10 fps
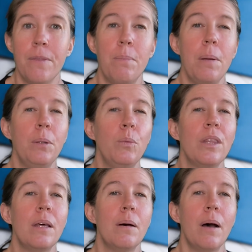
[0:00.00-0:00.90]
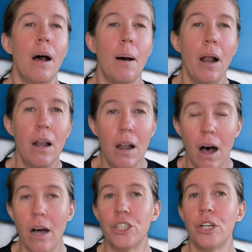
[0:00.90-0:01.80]
The people with the
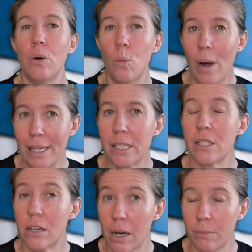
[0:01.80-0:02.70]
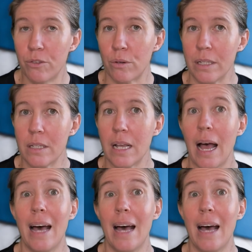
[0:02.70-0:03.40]
larger waist circumference